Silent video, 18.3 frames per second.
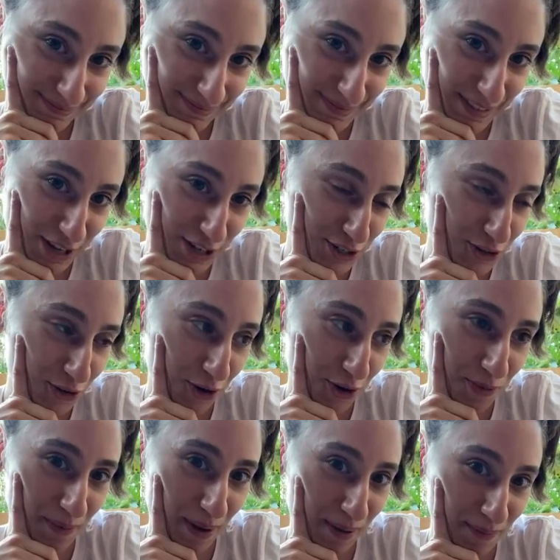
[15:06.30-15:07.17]
and show
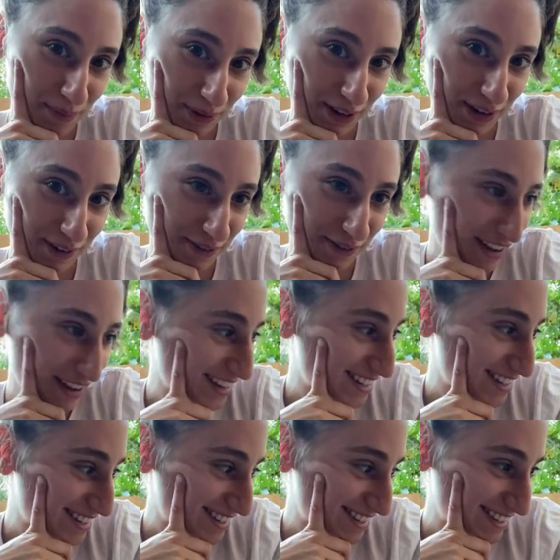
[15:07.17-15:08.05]
you my pretty
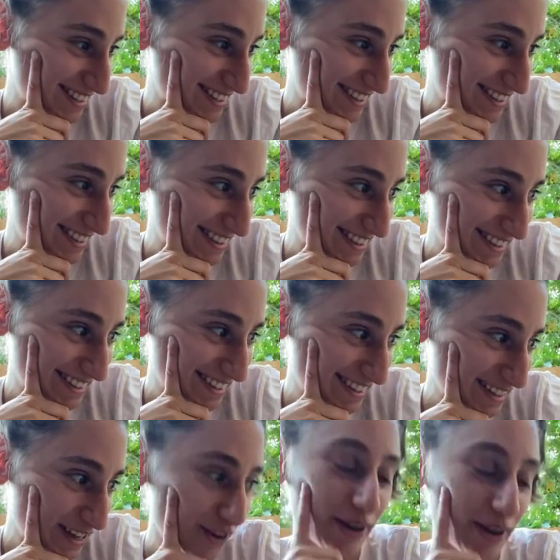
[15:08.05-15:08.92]
face.
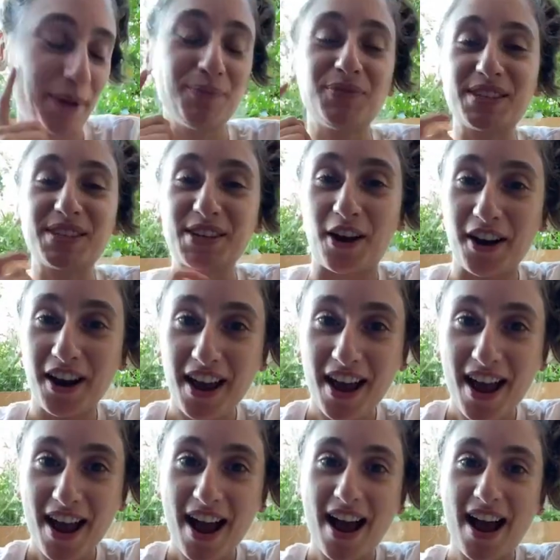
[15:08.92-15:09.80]
Okay, it's gone.
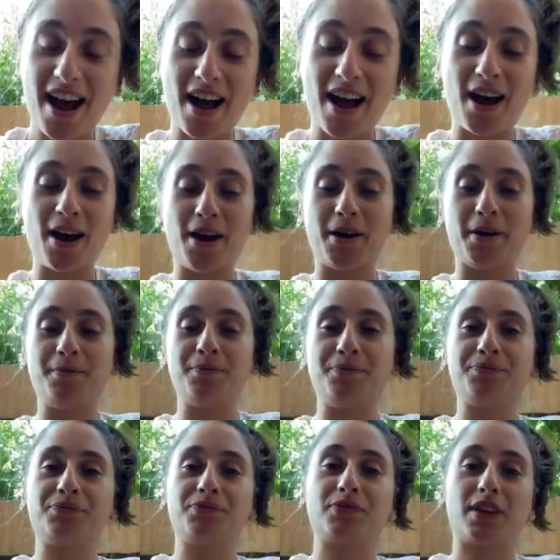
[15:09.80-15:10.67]

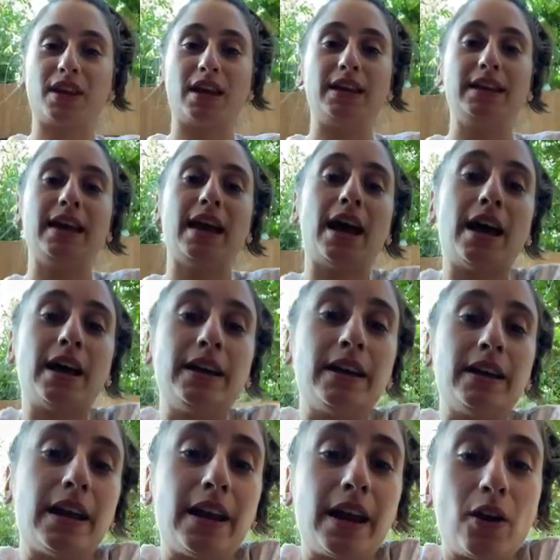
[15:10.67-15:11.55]
Yeah,
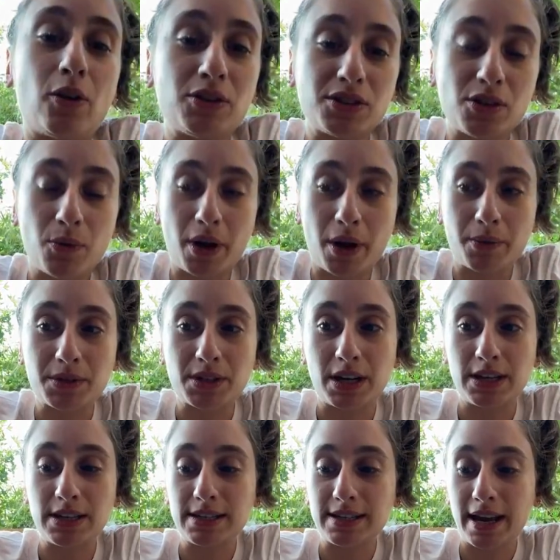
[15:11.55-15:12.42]
and like also what I was
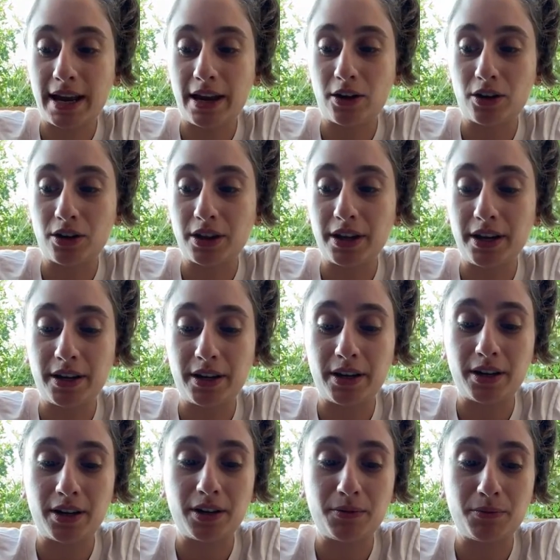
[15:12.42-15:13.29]
gonna say
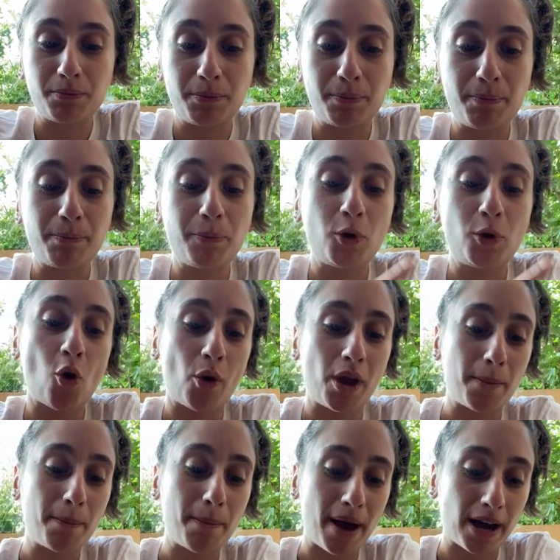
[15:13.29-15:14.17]
earlier,
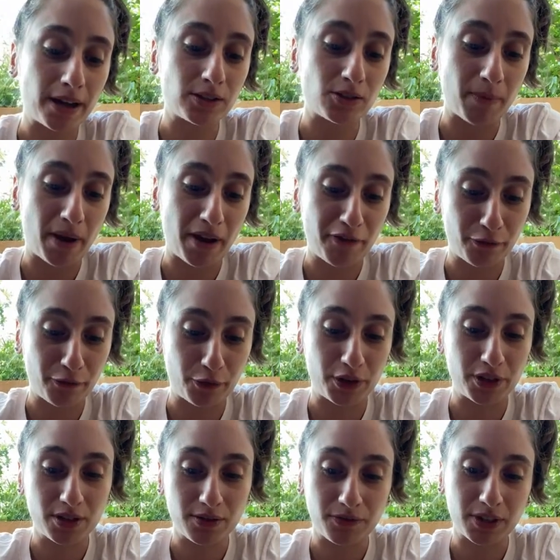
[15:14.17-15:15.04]
going back to my
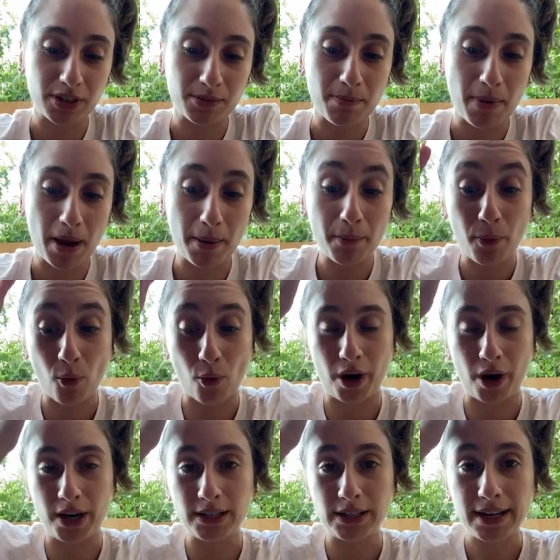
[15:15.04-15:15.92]
first main
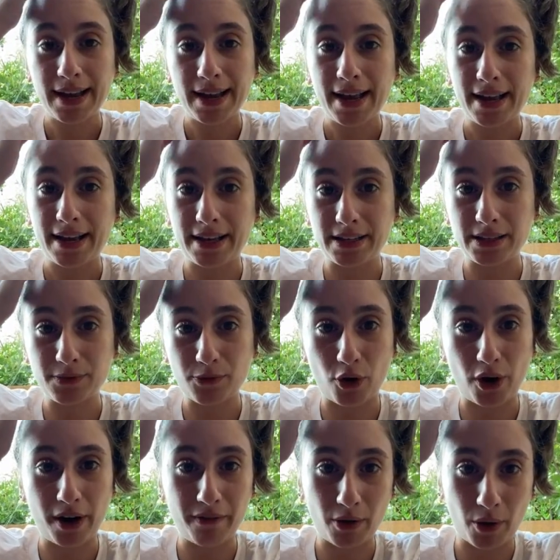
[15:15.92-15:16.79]
point, is
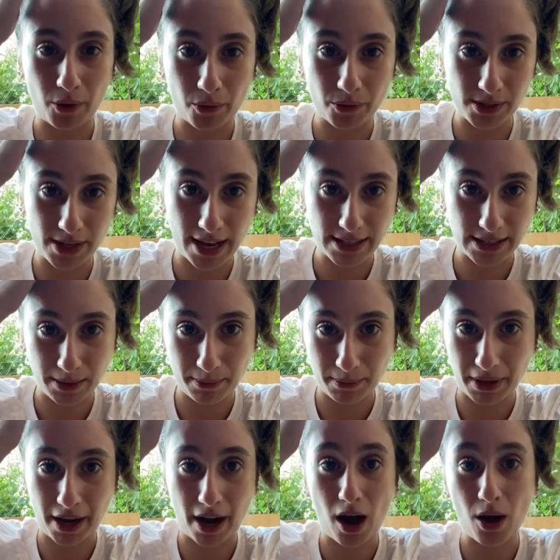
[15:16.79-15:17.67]
for everyone who's asking
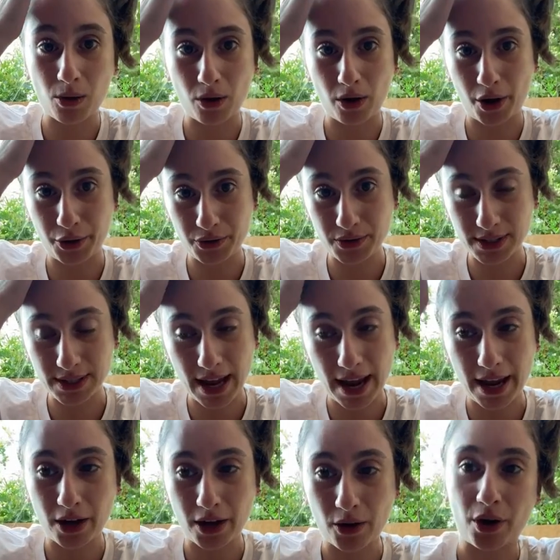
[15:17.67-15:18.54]
like, how long are you
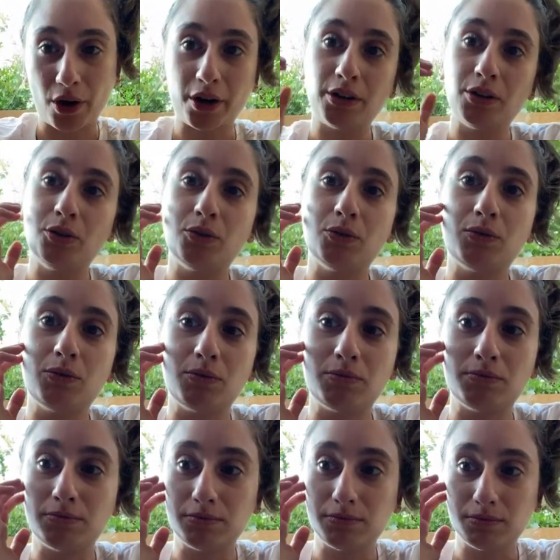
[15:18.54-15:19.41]
staying, or are you
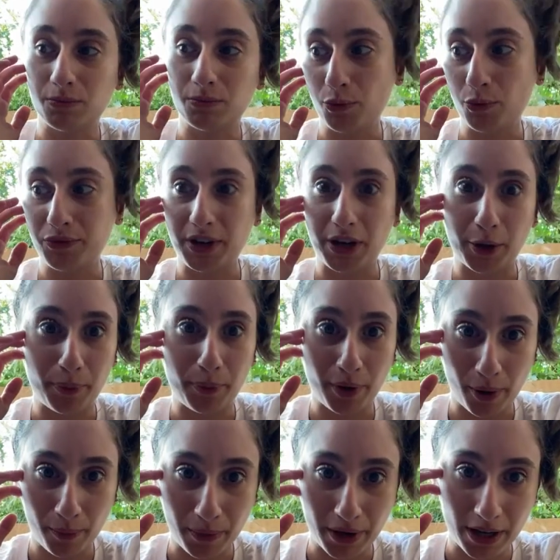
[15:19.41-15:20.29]
moved here
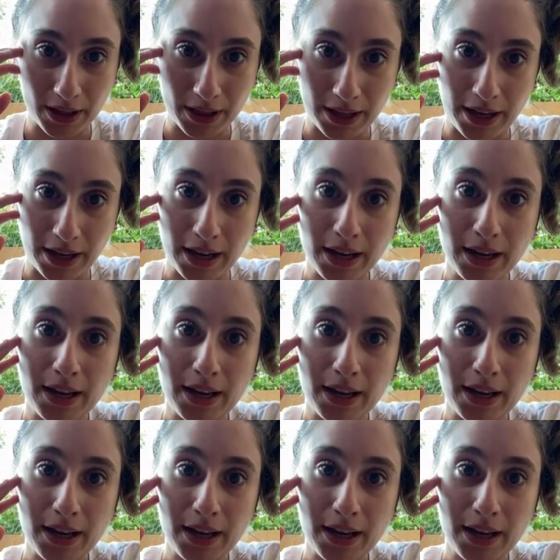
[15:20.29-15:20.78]
permanently?